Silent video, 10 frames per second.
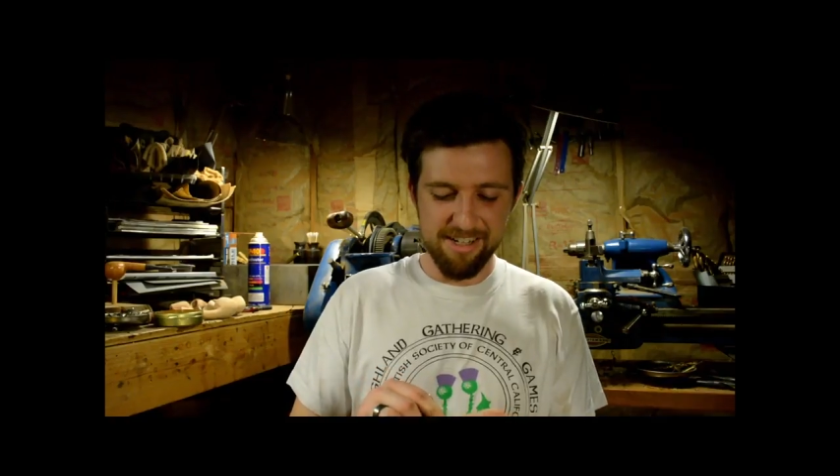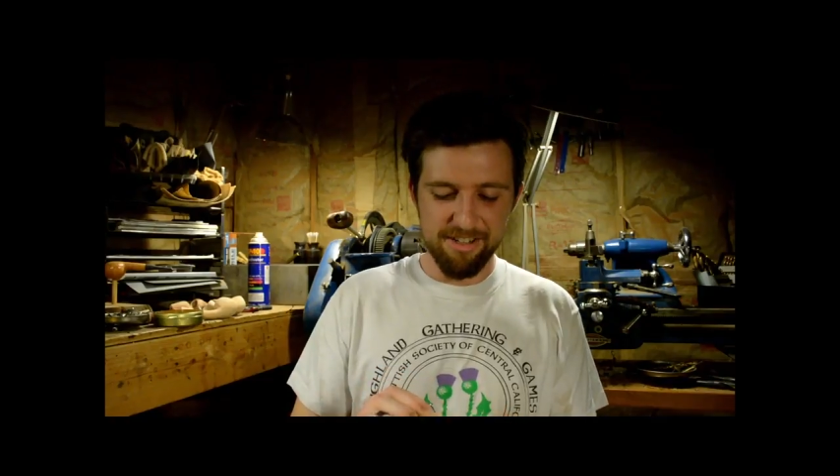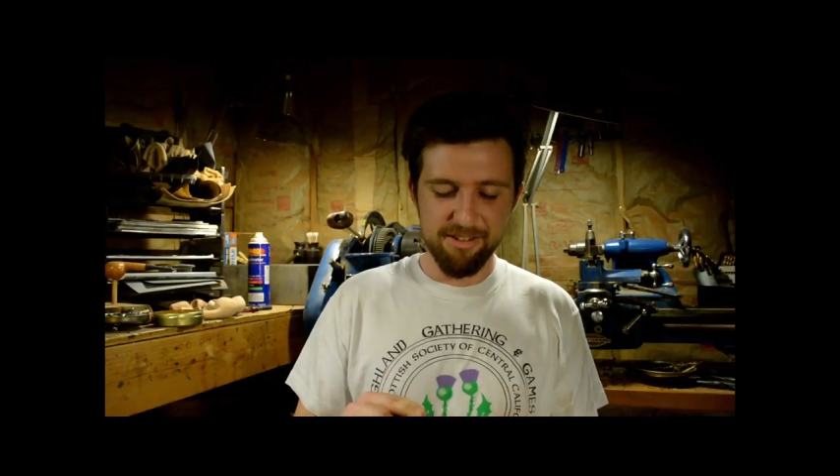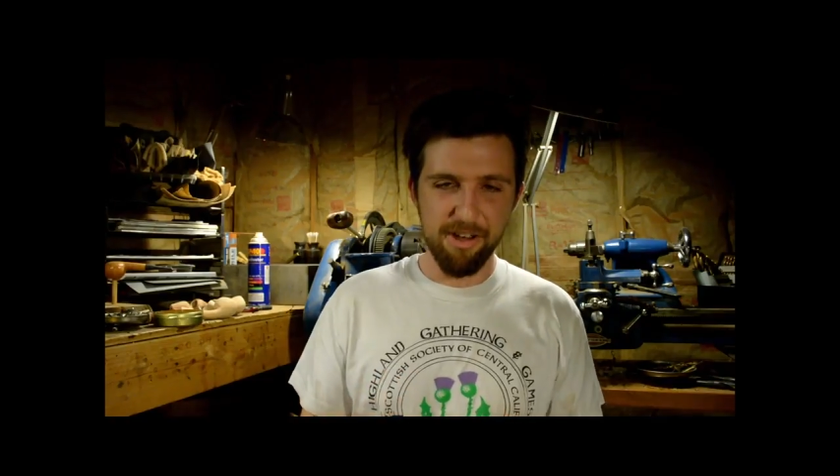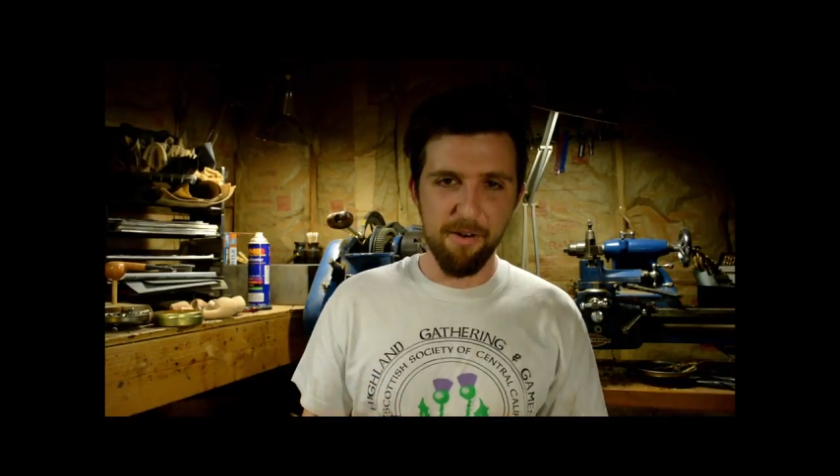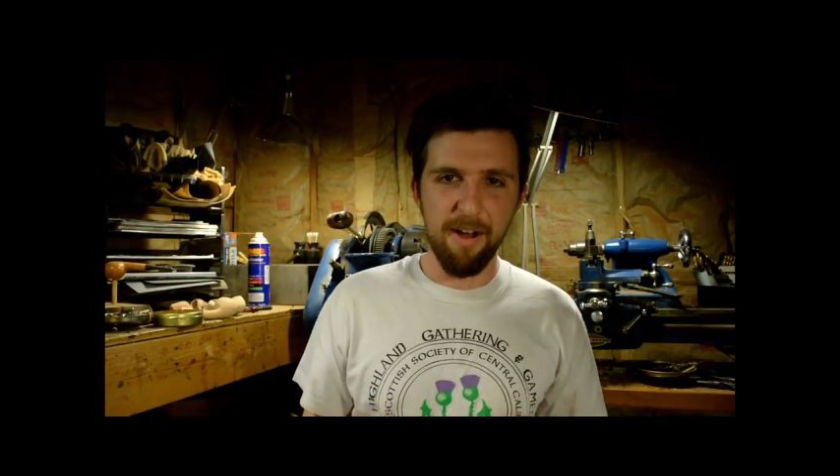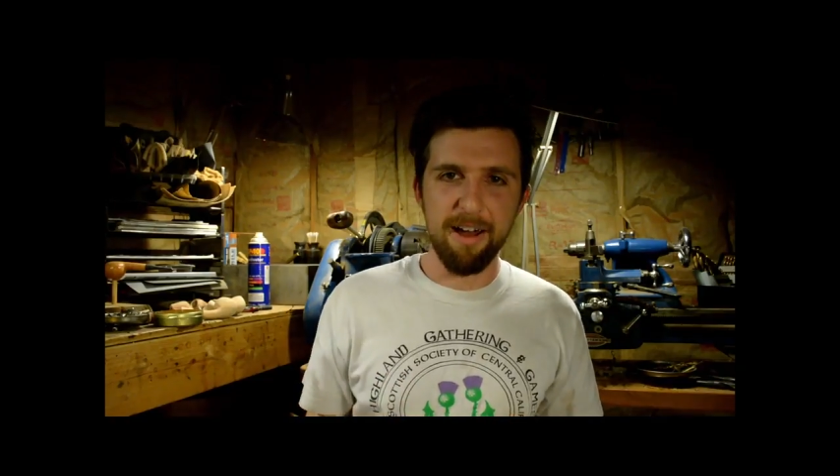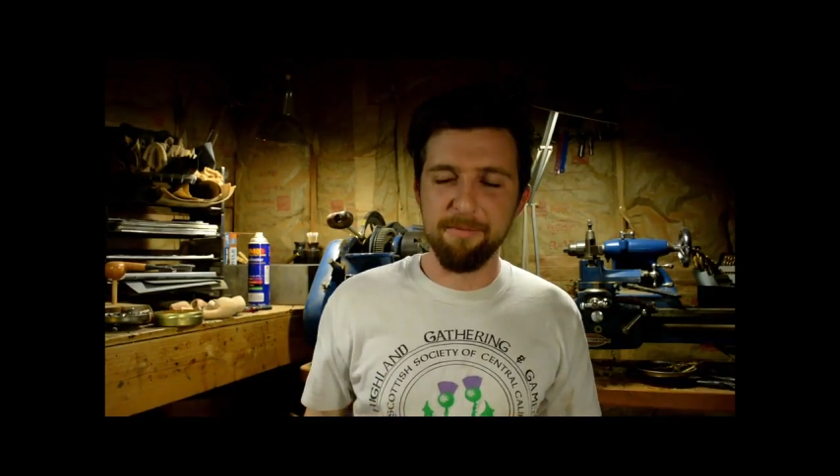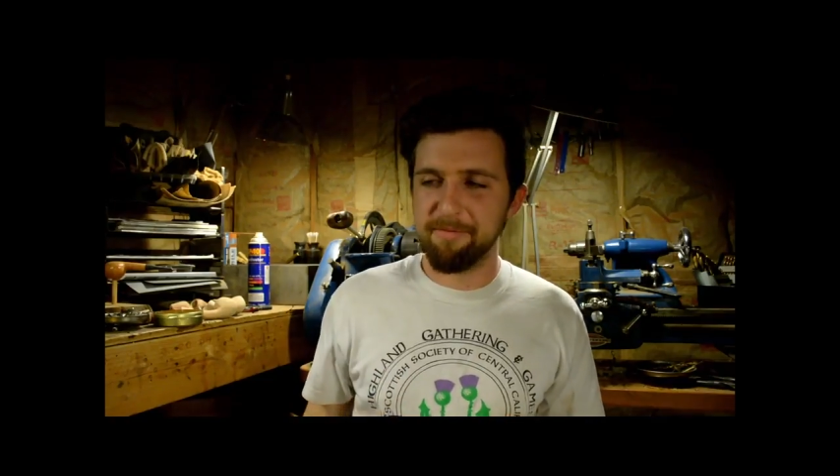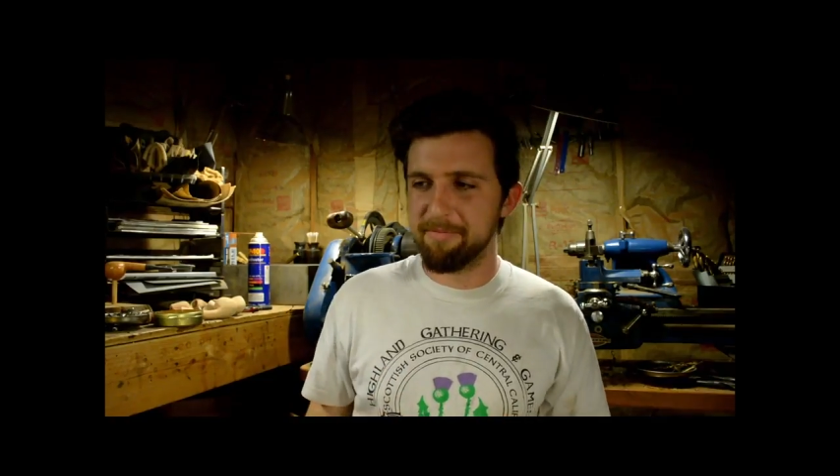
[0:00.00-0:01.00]
So
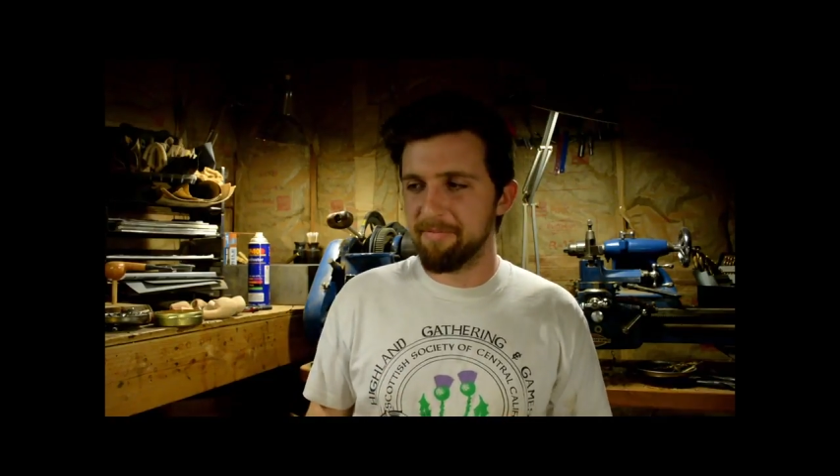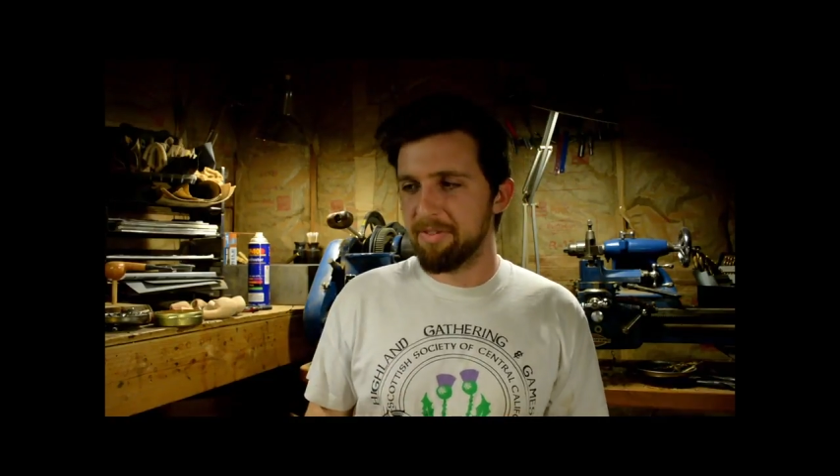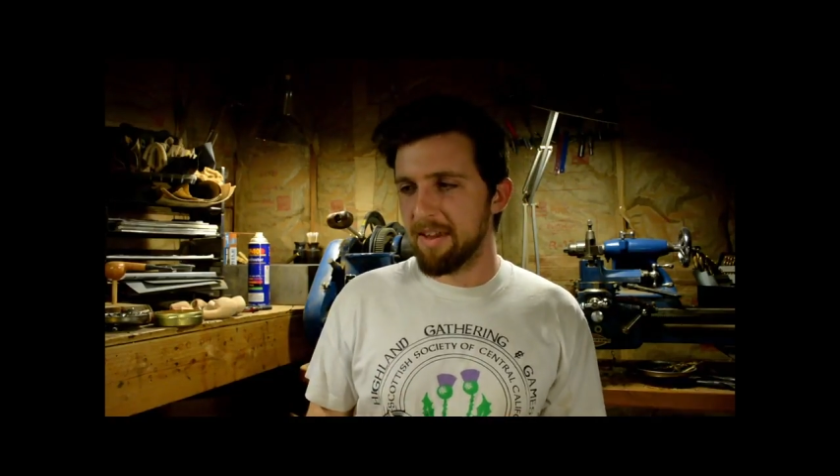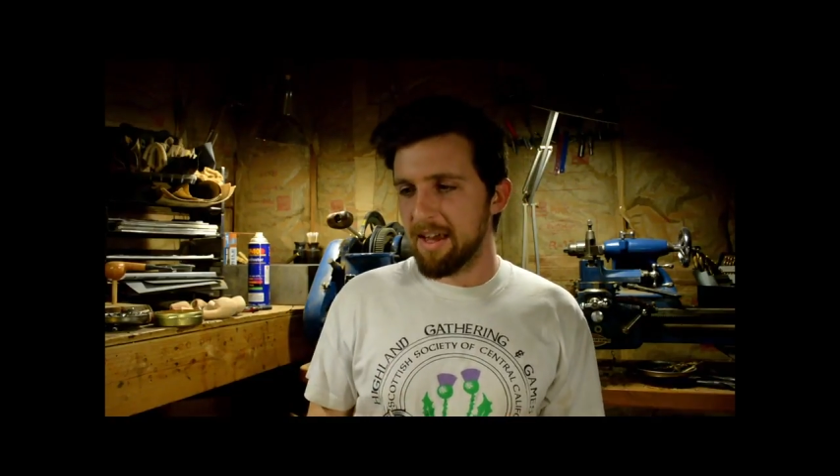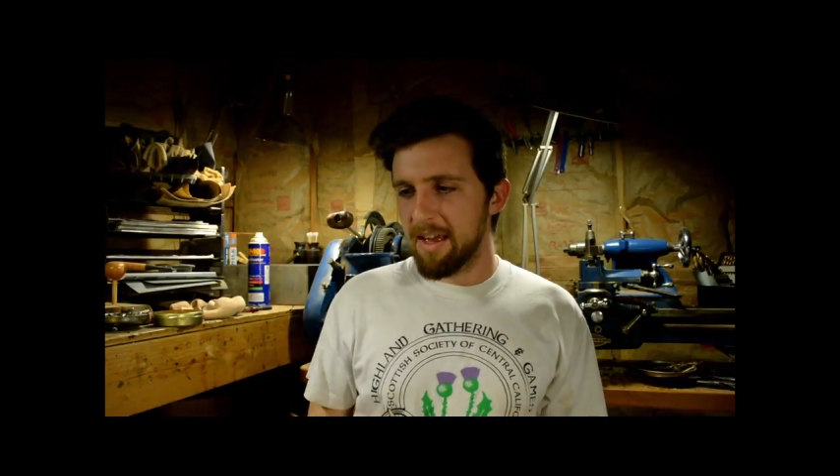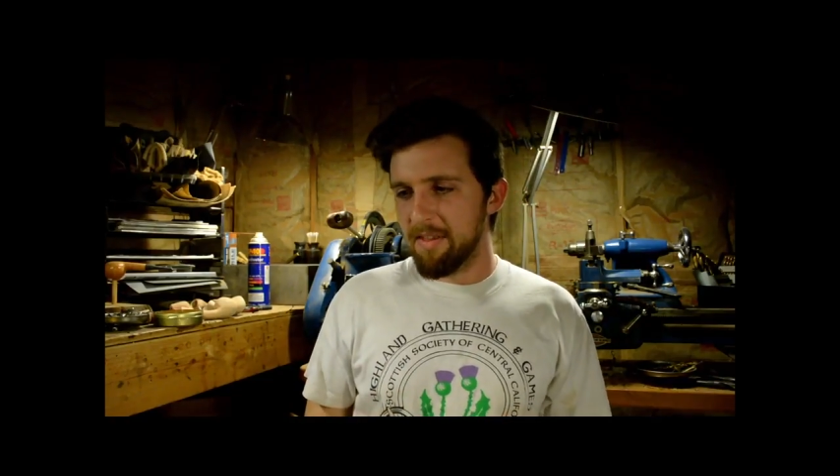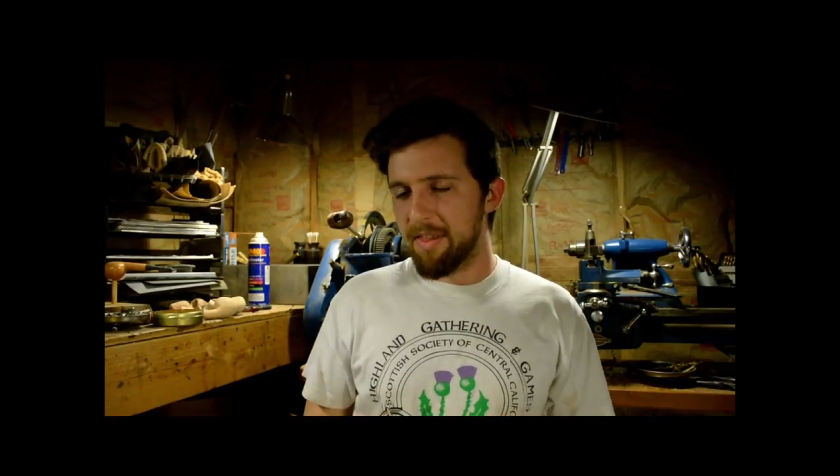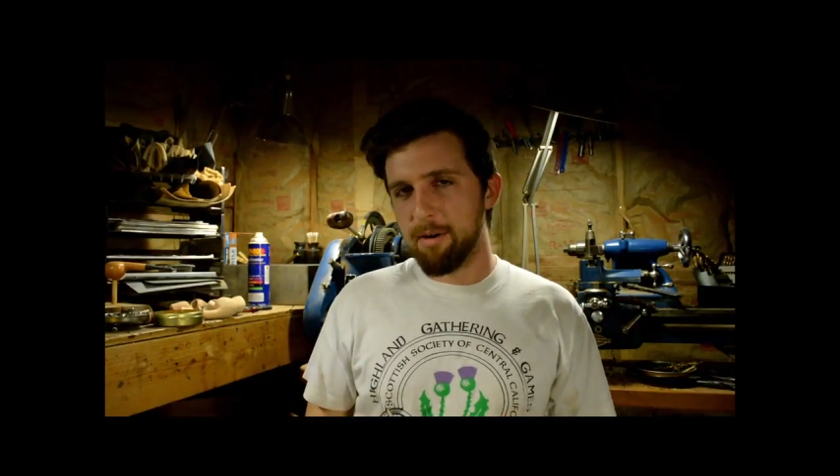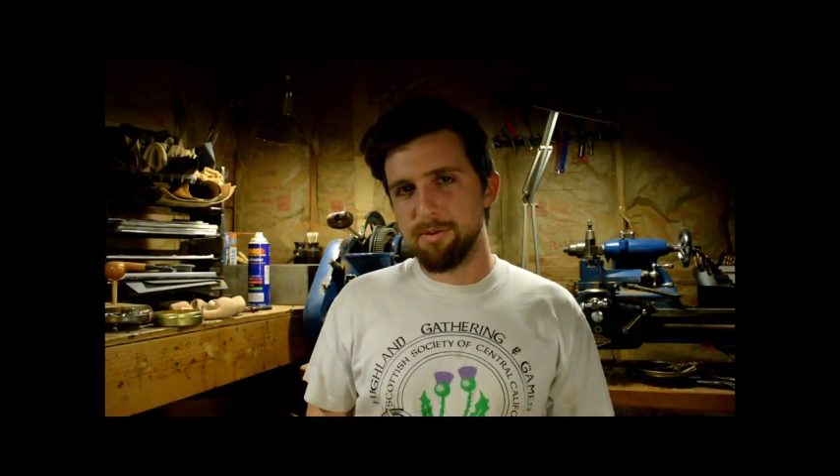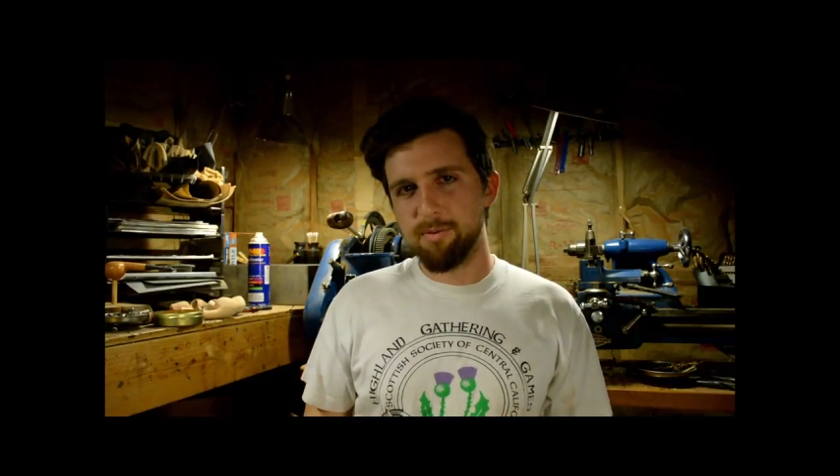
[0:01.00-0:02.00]

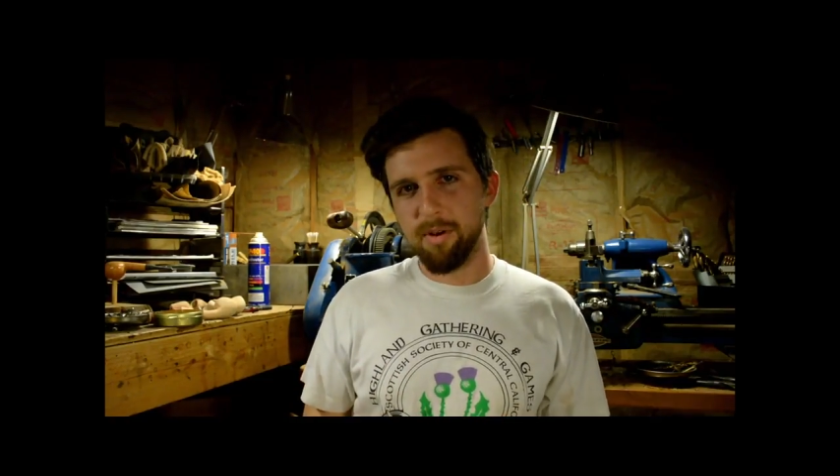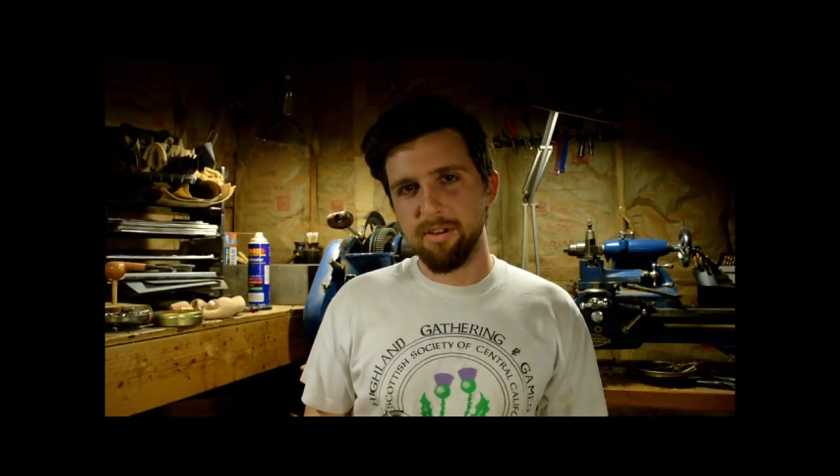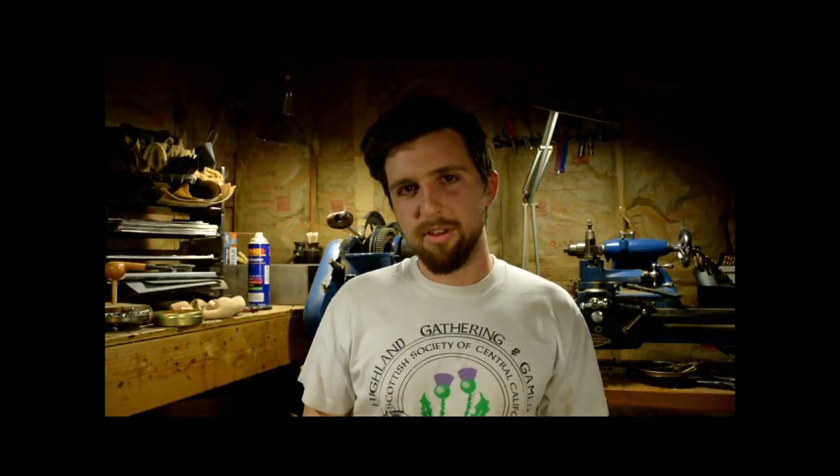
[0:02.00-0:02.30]
that was one of